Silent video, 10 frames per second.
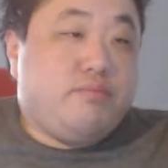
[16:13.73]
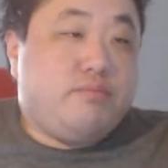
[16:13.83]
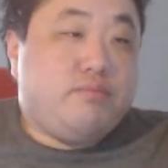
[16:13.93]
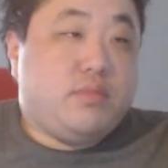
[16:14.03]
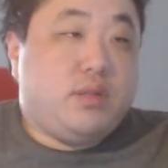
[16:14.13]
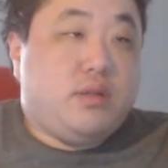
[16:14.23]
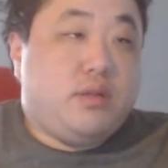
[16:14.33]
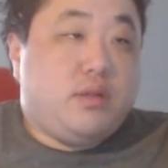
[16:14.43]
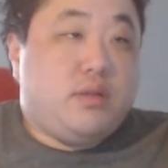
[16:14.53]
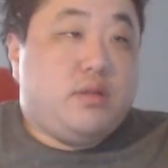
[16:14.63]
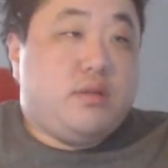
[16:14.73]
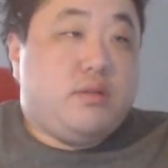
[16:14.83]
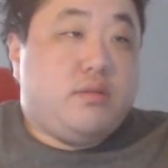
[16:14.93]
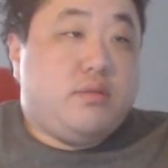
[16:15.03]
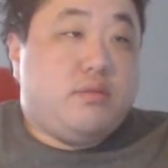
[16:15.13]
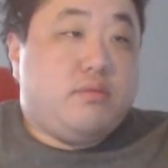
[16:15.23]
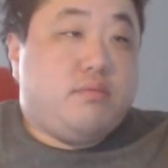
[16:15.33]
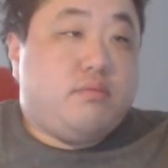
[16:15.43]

Nothing is said.